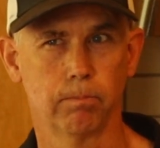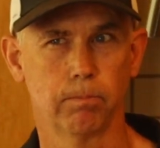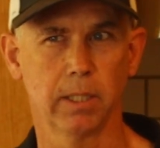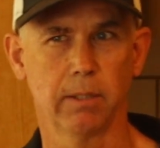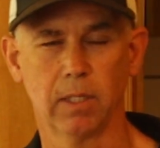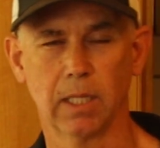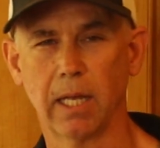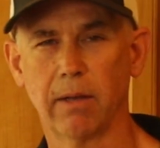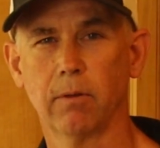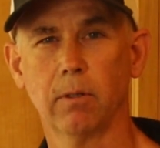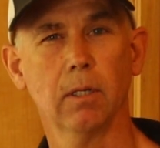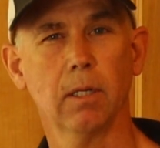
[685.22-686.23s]
I believe,
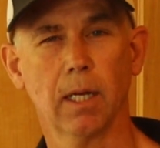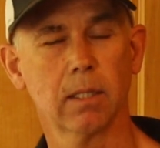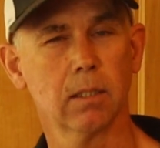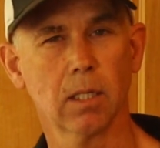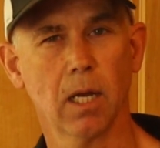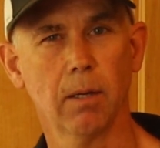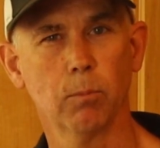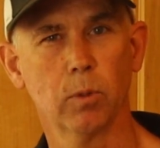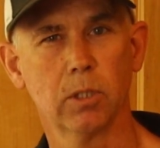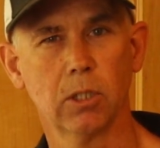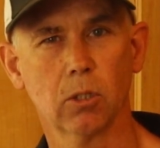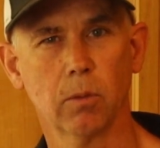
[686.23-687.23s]
11 at the time
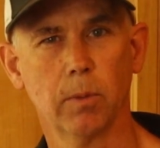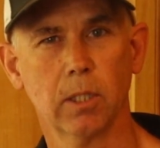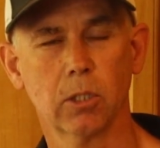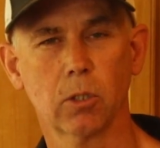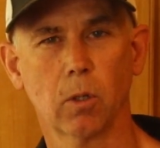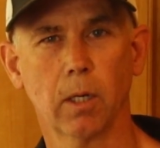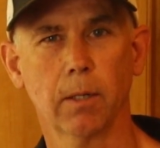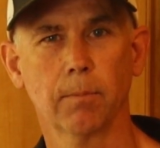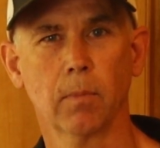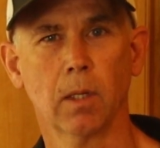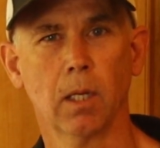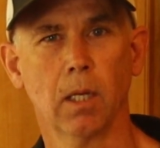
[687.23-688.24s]
when she told me this story,
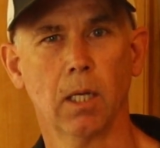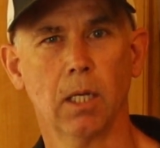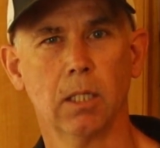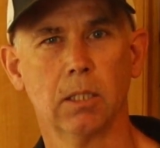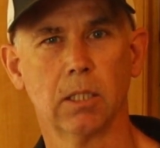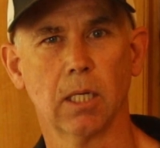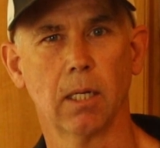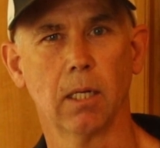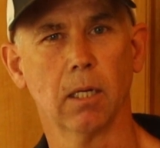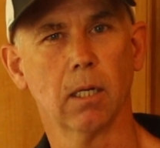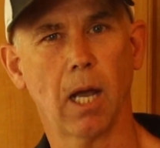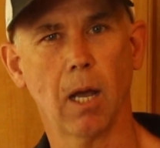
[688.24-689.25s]
she
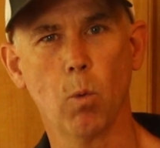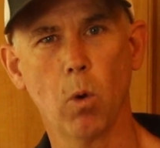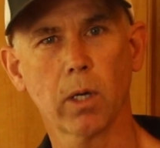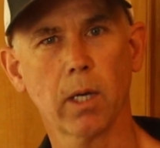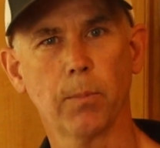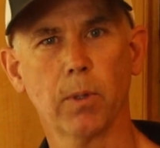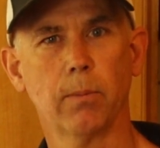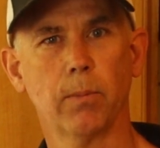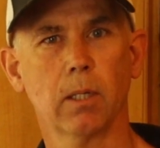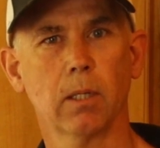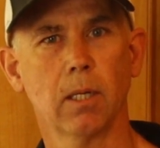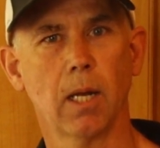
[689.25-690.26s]
said, I woke up in the
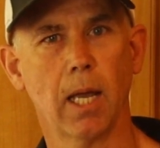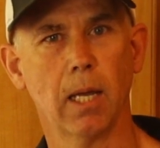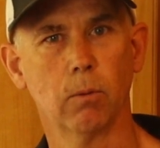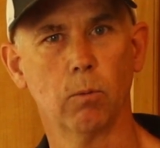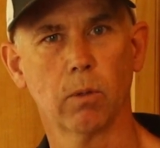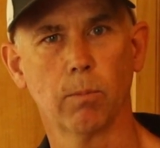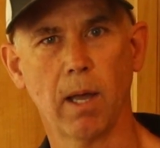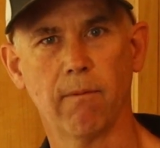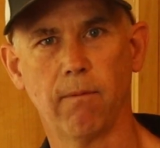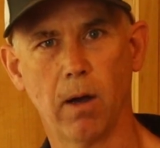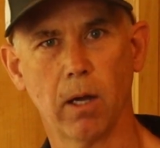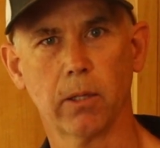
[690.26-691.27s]
middle of the night with my
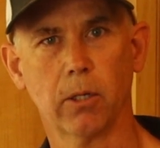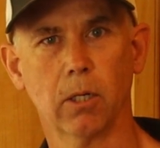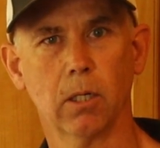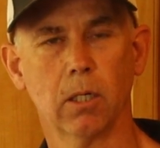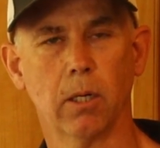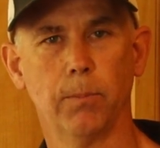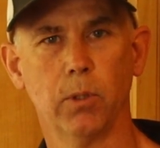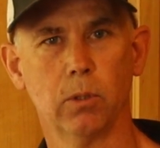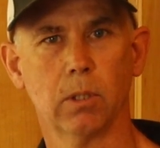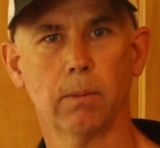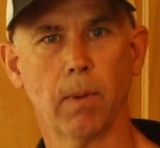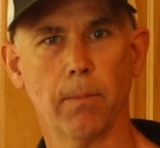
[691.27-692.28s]
father
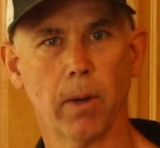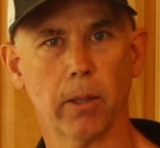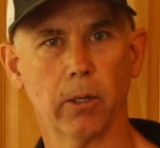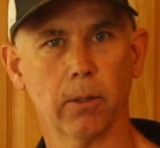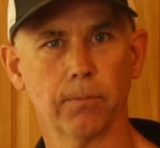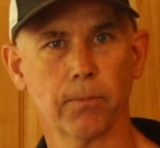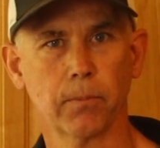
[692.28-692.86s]
abusing my mother.